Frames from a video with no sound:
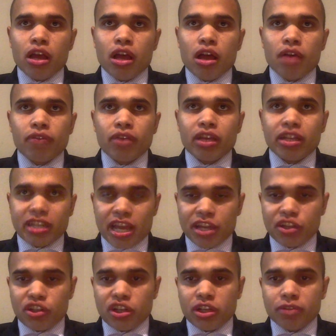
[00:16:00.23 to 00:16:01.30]
of
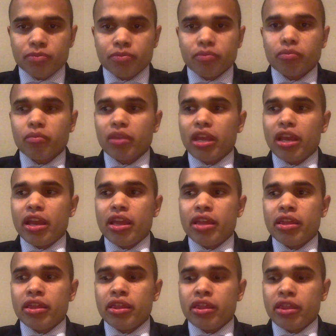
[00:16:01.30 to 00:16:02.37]
attention
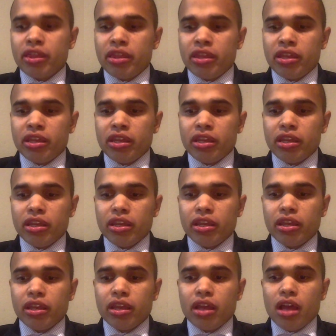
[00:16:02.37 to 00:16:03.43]
in
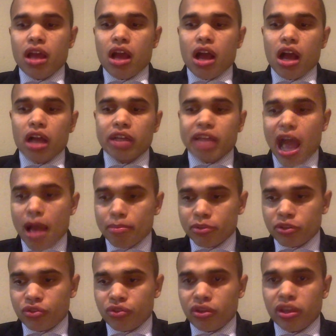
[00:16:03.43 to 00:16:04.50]
the
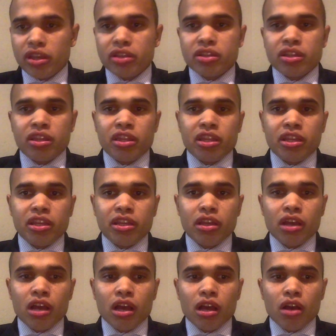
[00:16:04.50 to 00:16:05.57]
tapestries and the
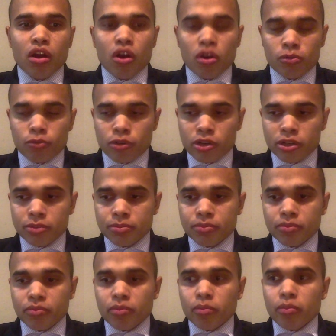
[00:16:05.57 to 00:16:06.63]
artwork.
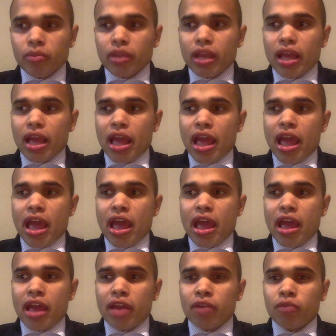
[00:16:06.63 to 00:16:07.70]

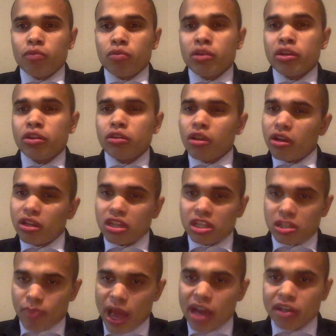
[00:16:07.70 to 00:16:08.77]
And when you look at the
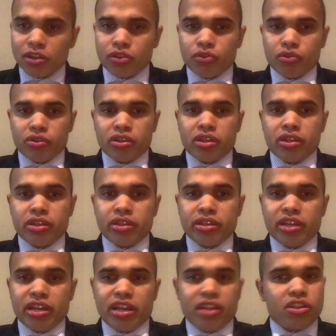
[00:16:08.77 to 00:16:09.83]
Spanish
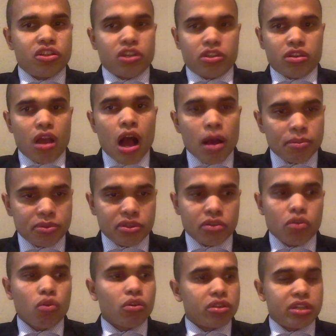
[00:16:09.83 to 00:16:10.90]
sources, it's just the opposite.
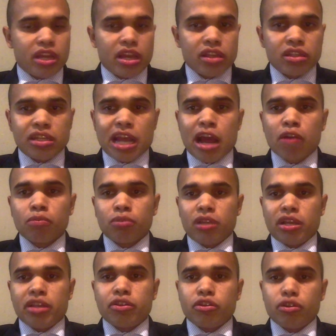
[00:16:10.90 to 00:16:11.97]
Cortés
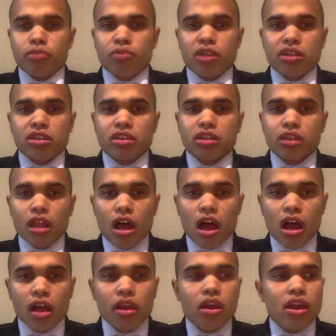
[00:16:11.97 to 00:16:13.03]
downplays her presence a
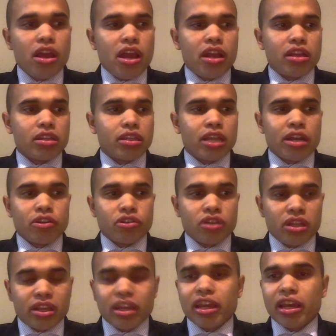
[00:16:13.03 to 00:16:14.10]
lot. In his letters to
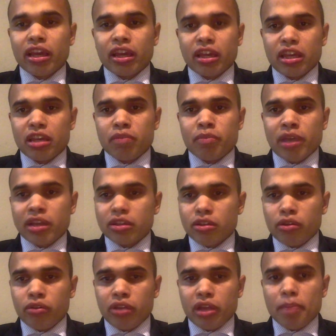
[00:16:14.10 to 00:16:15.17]
the king, he makes
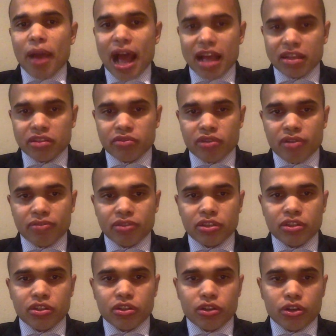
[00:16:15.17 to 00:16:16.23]
only passing
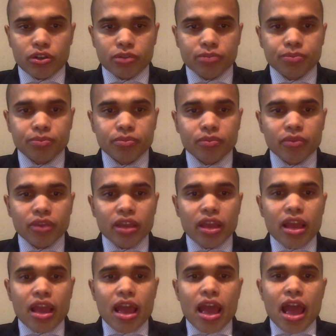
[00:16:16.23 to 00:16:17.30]
reference to her.
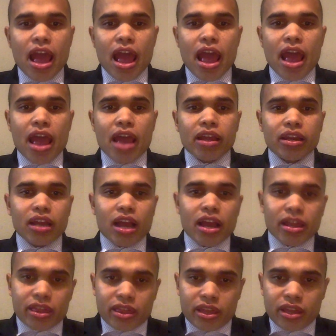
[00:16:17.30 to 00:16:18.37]
And I
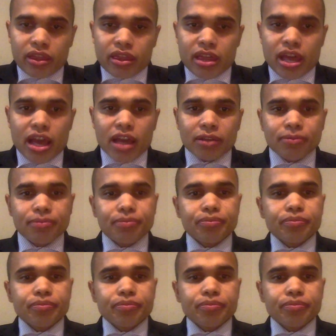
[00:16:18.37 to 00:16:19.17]
think that